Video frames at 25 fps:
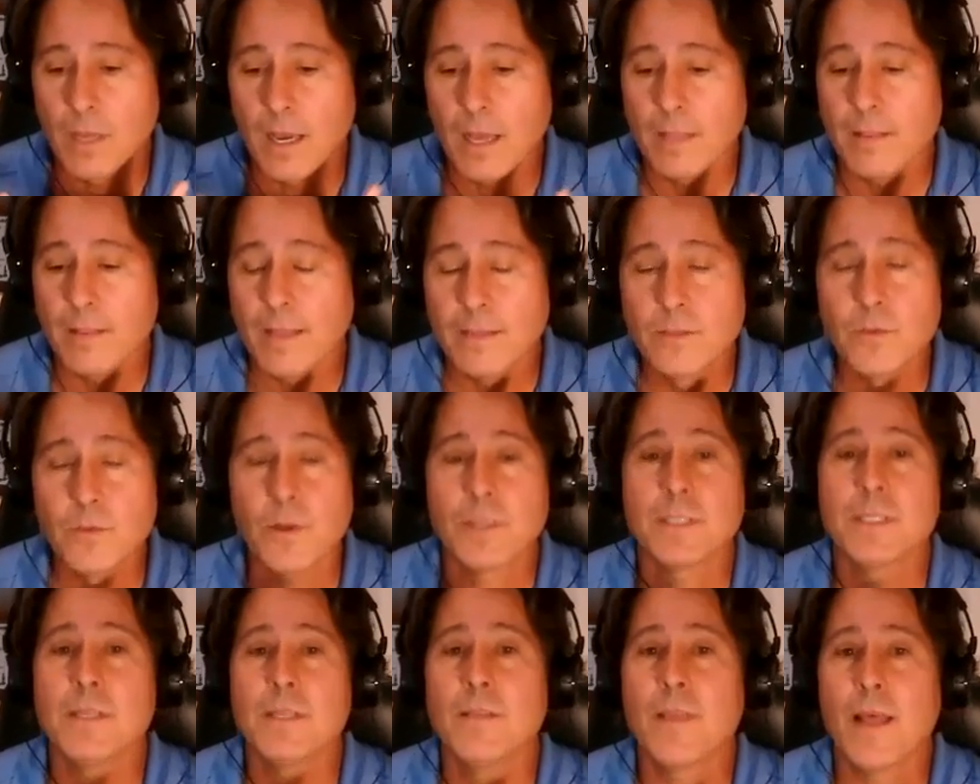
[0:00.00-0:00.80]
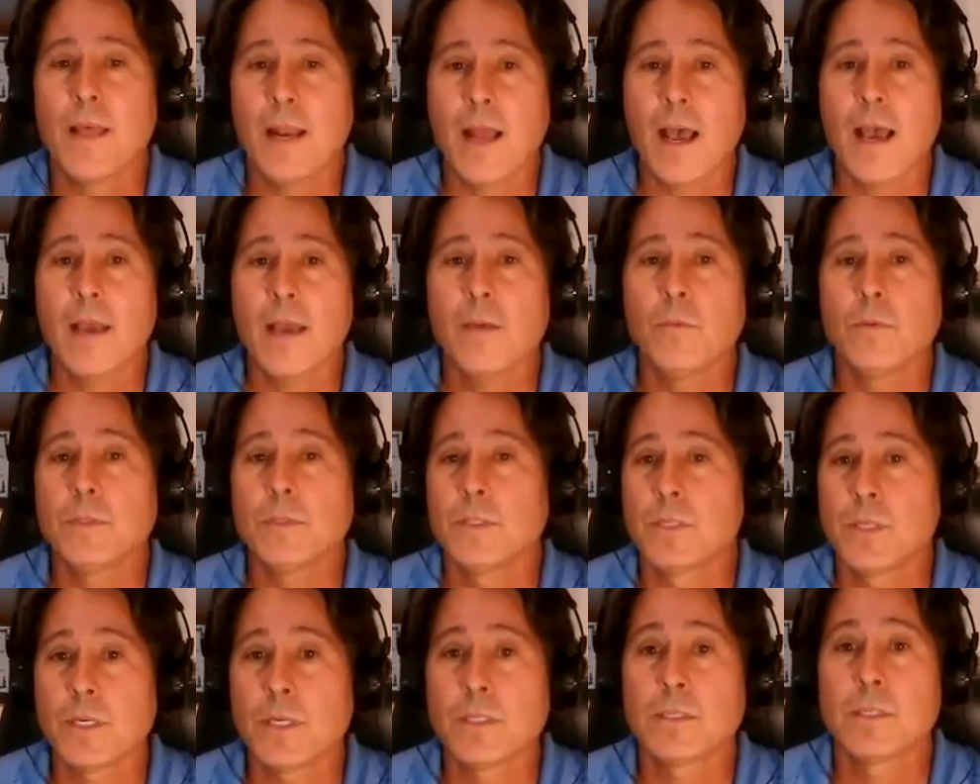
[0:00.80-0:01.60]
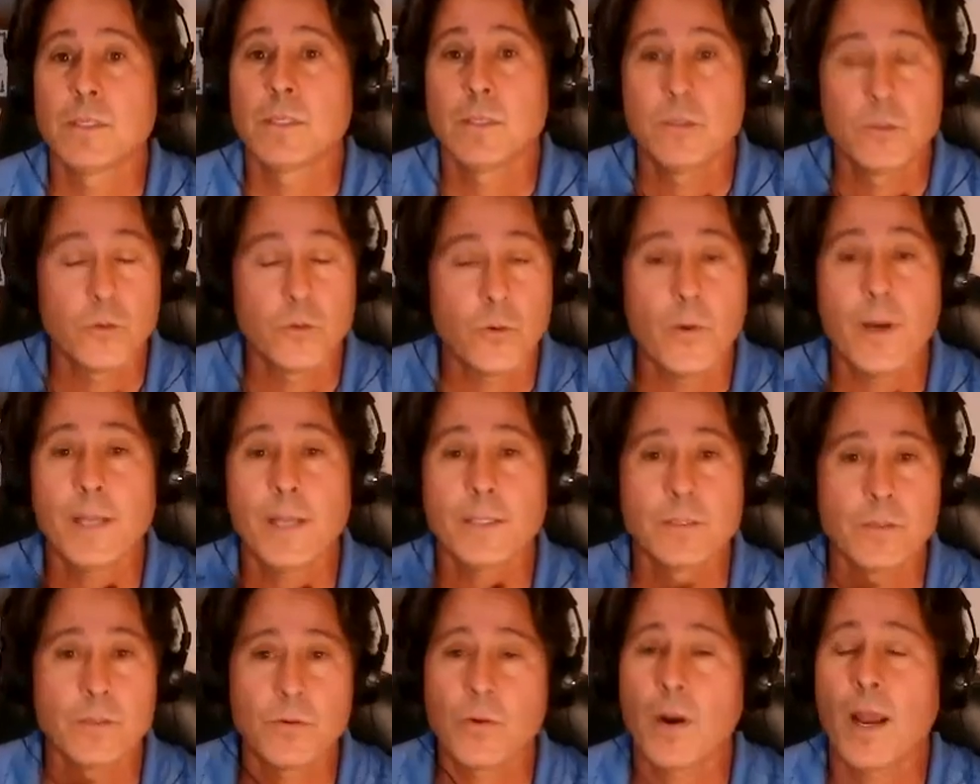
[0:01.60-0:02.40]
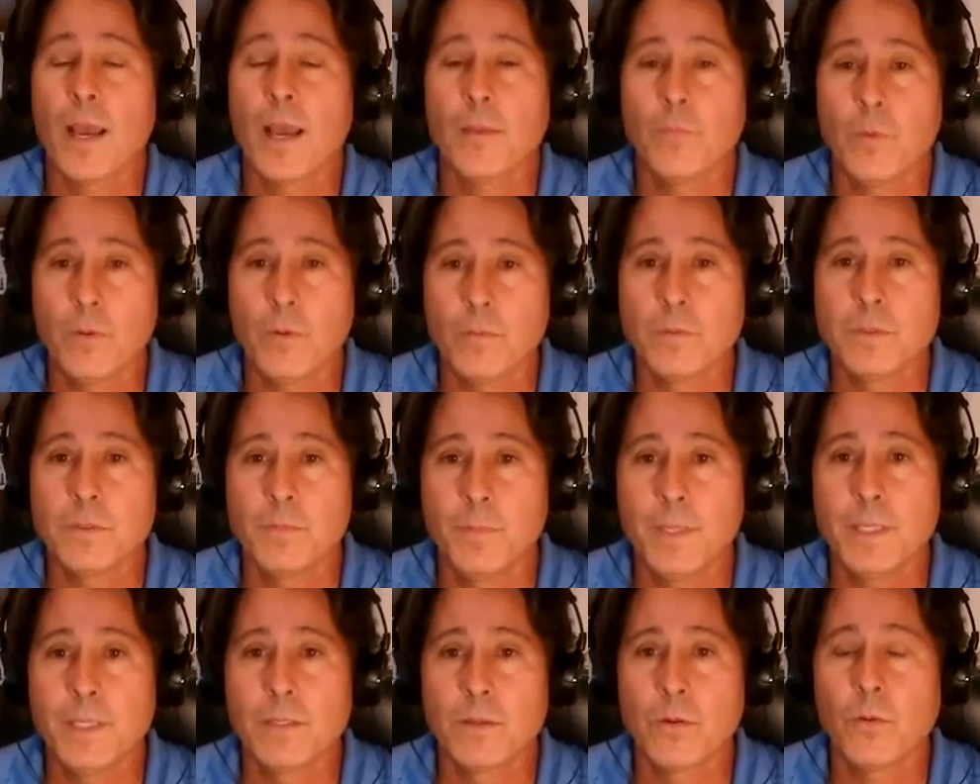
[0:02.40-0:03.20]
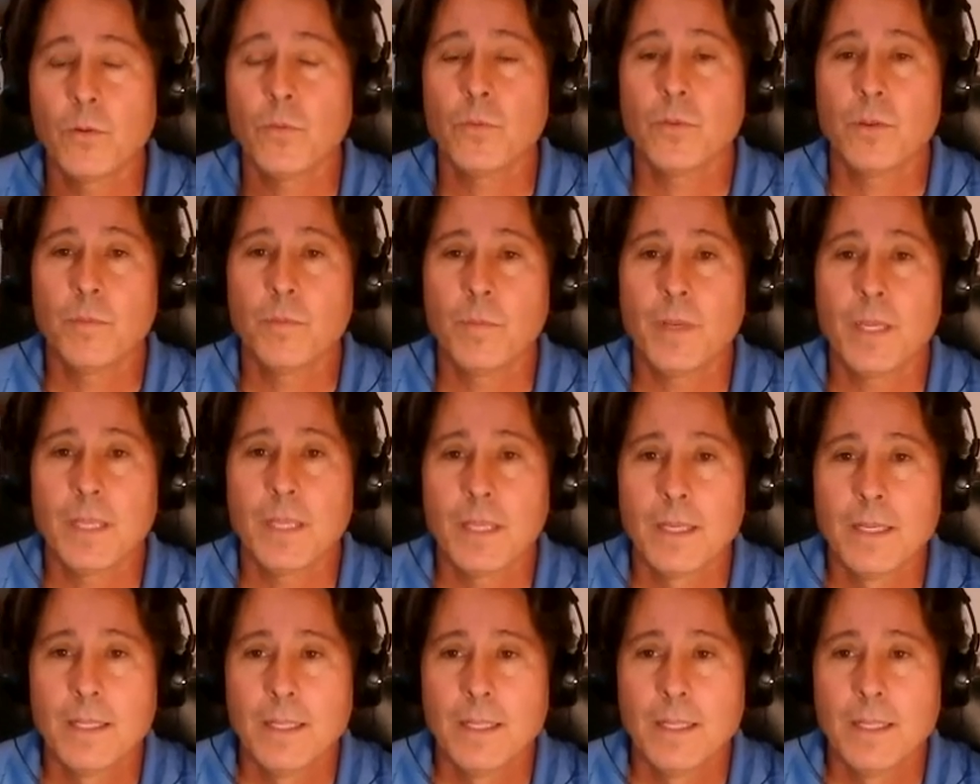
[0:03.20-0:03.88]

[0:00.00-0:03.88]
I trusted that I was just to transcribe what was being told to me.